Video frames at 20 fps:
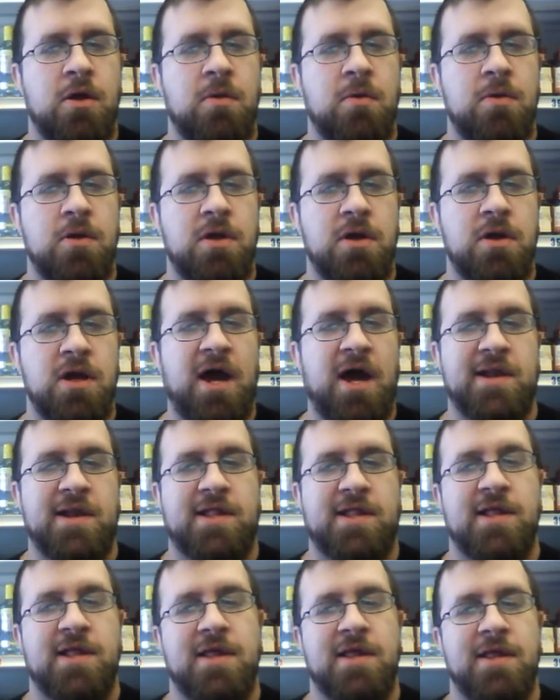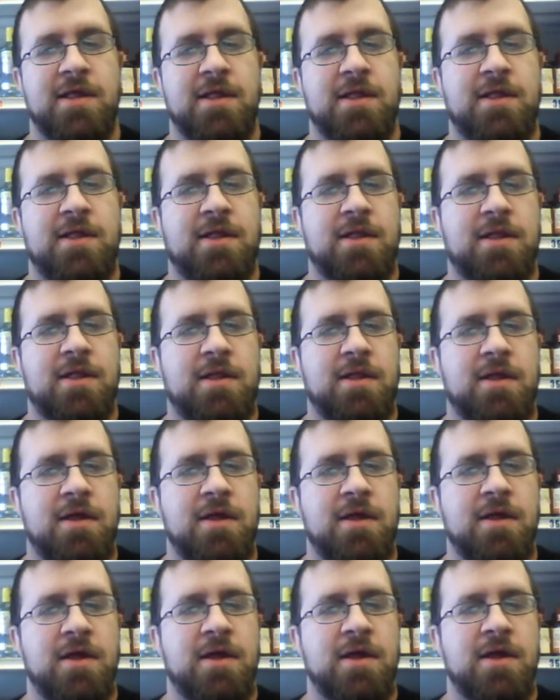Nazis.
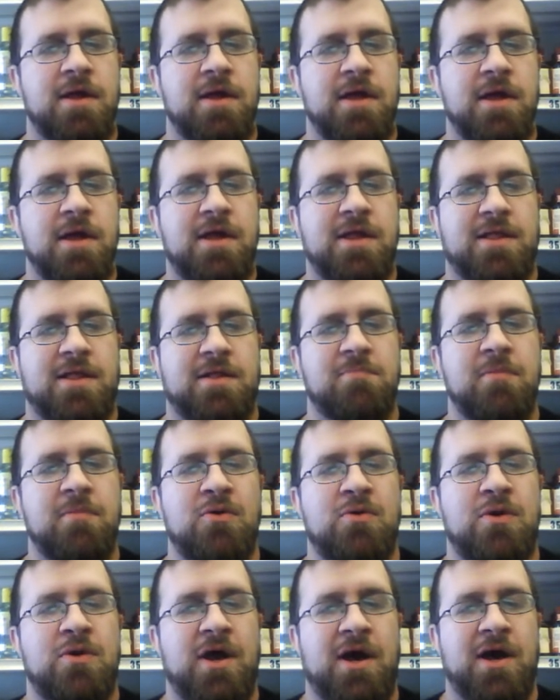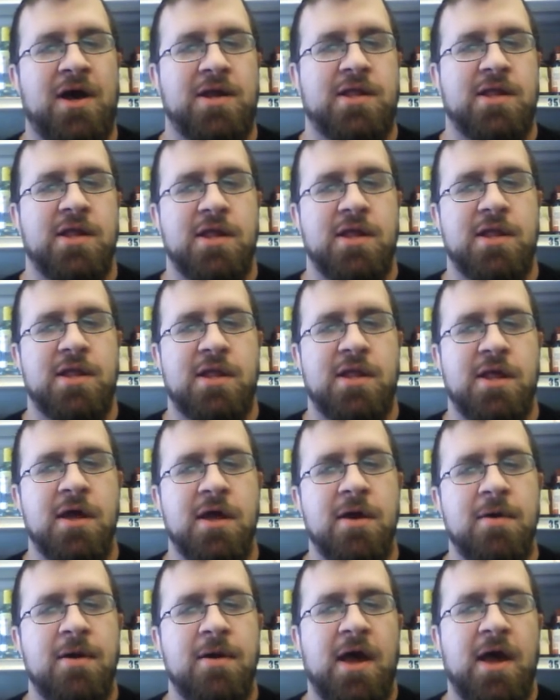Yes, moon Nazis.
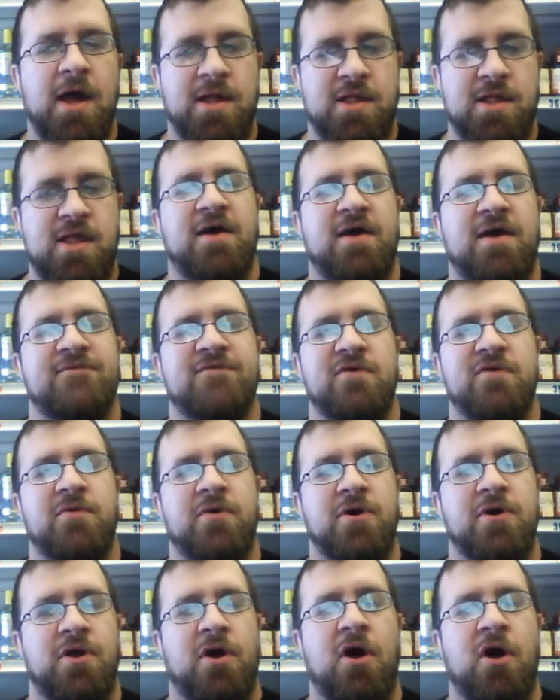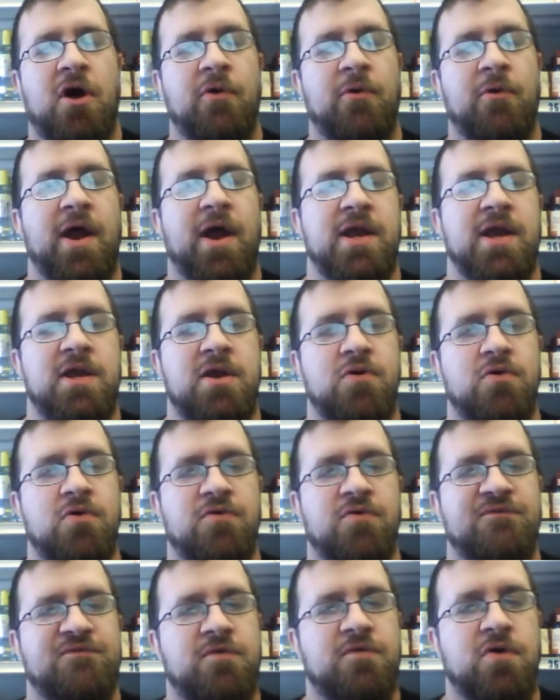As everyone already knew,
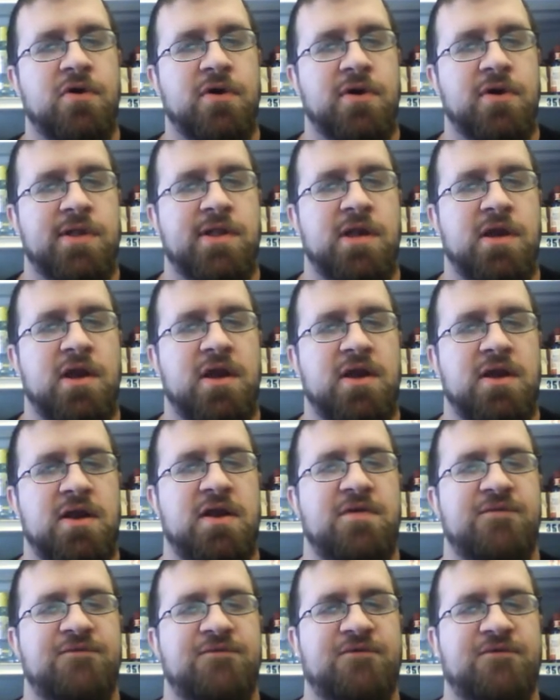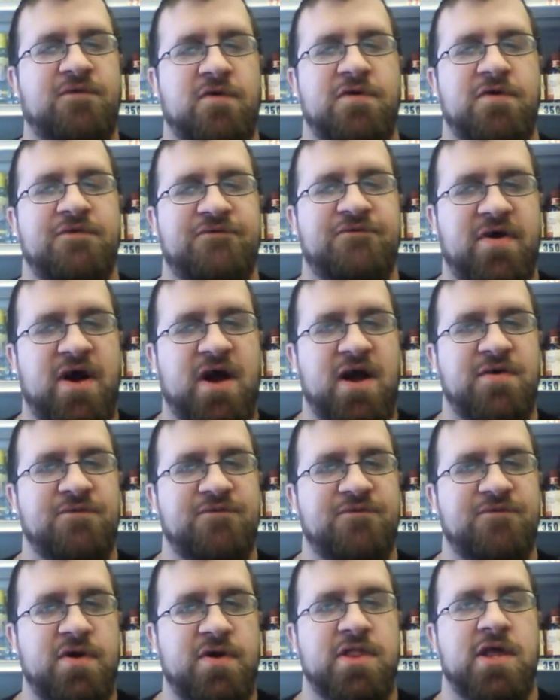of course, in
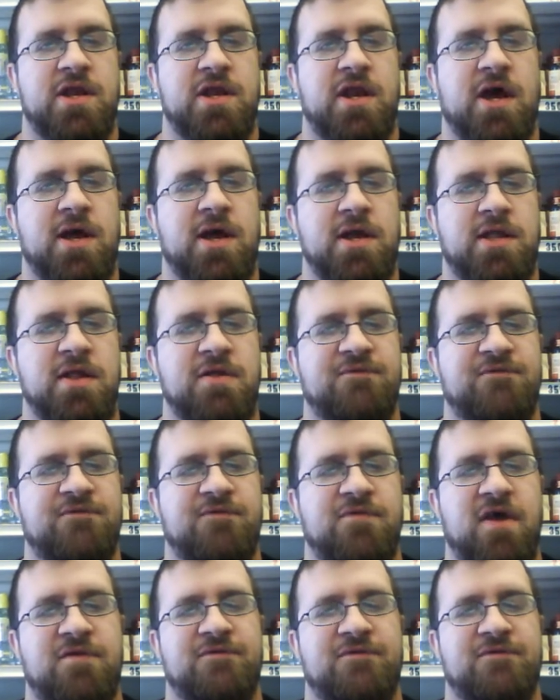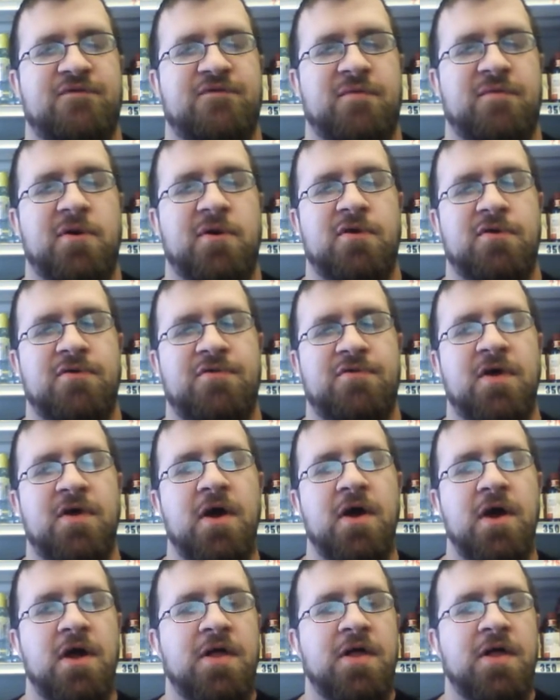1945 when the Nazis fled from
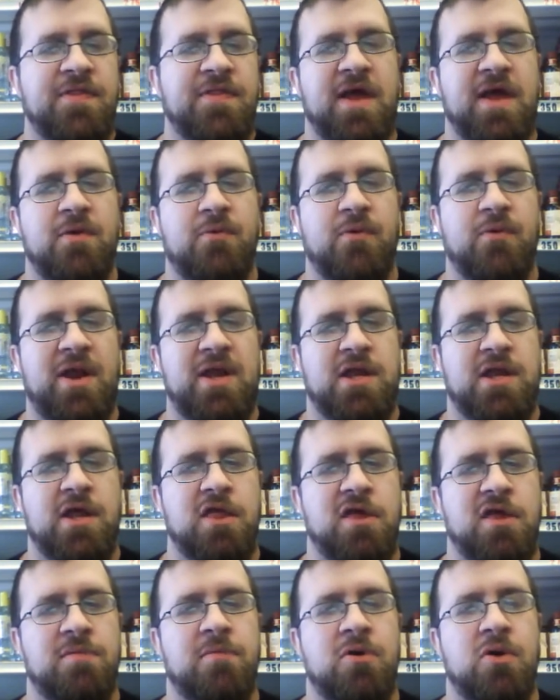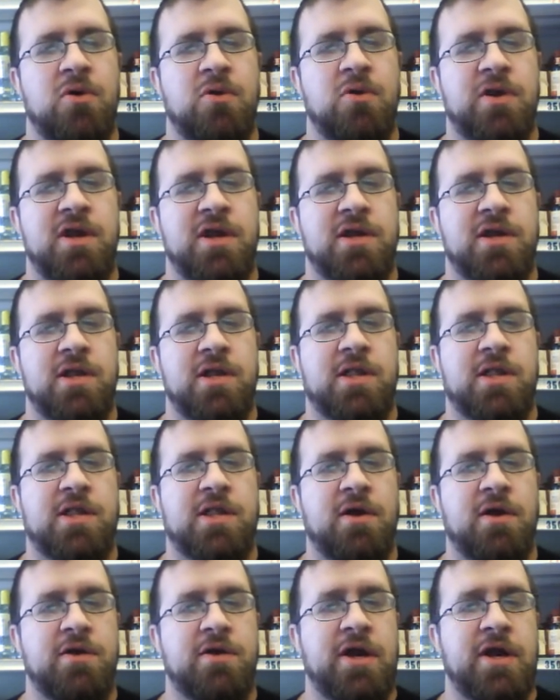Earth, they went to the moon and
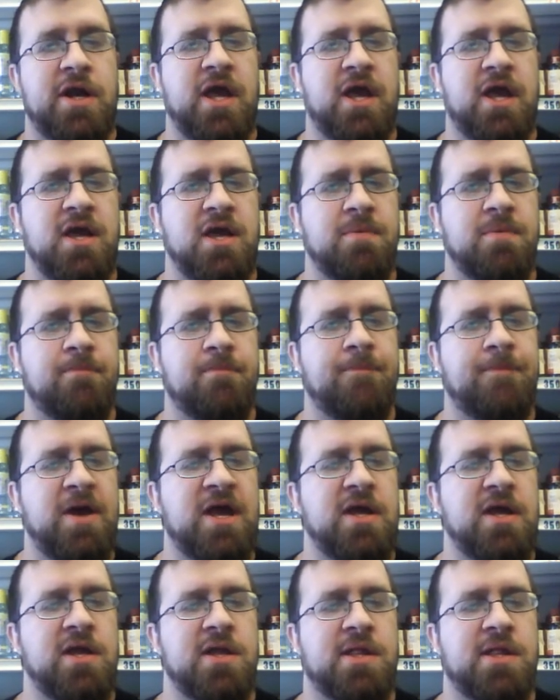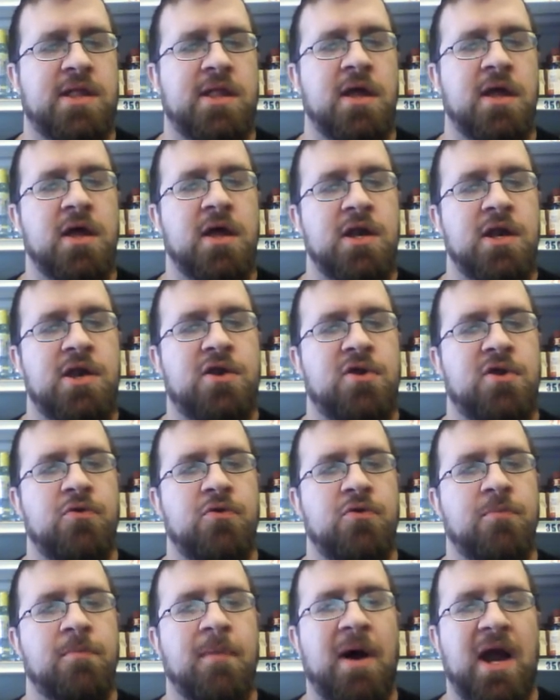started a base
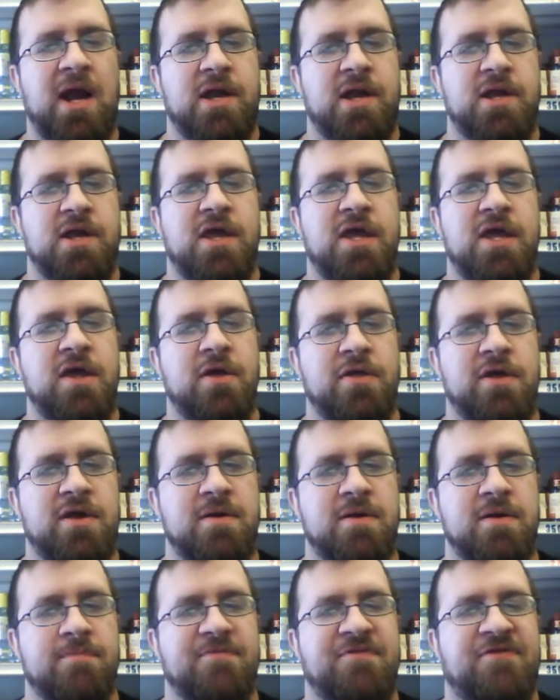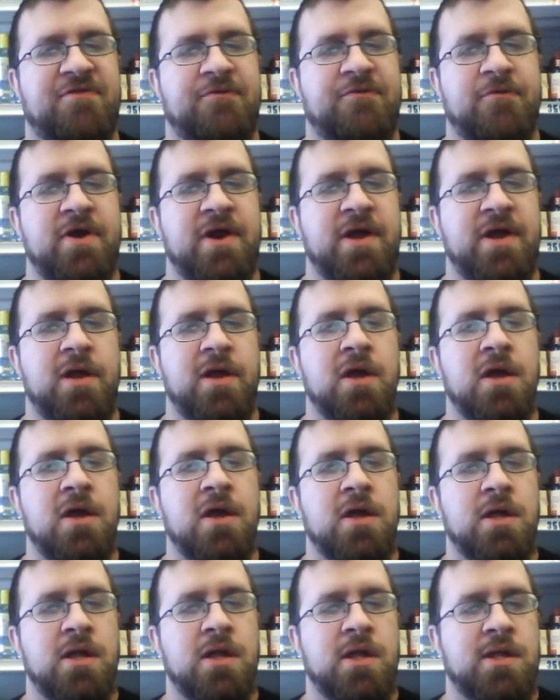to mine helium-3
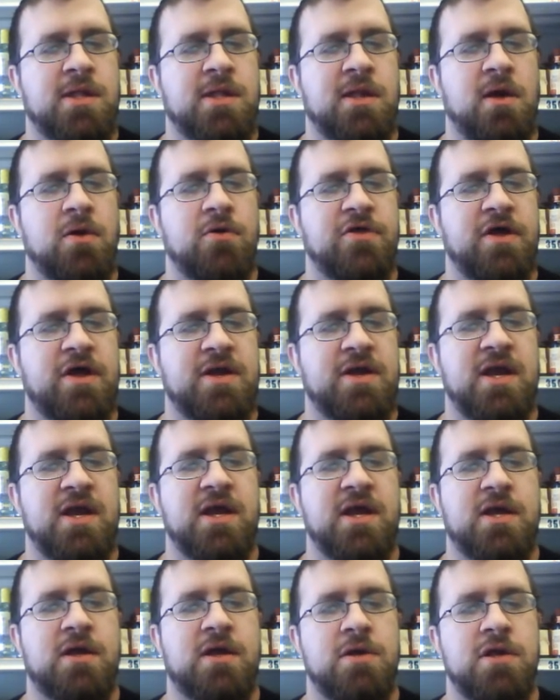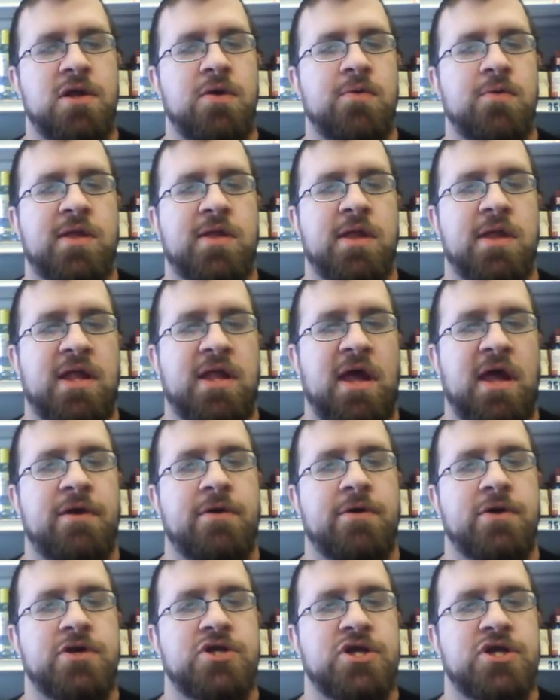so that they could use its
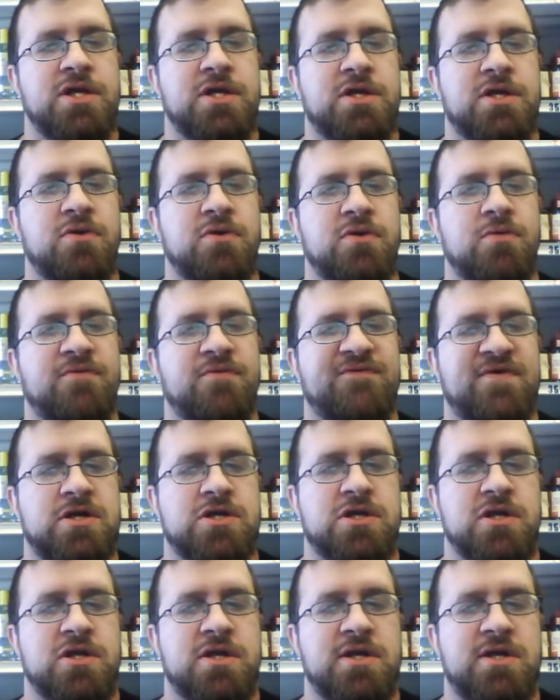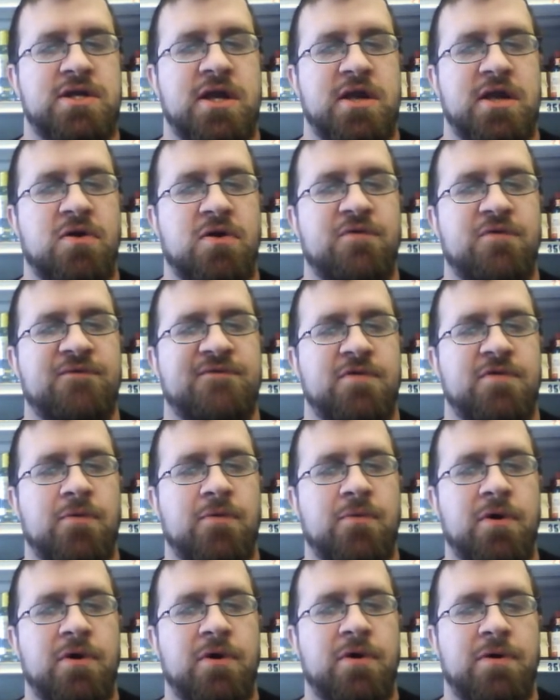energy to eventually take over the
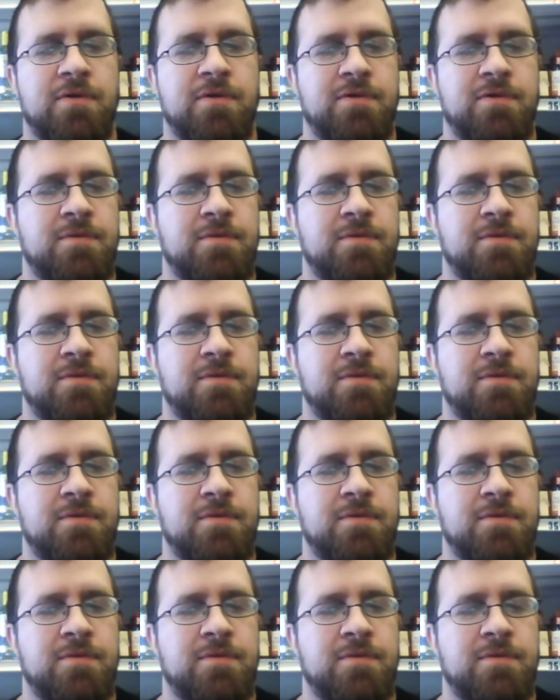world.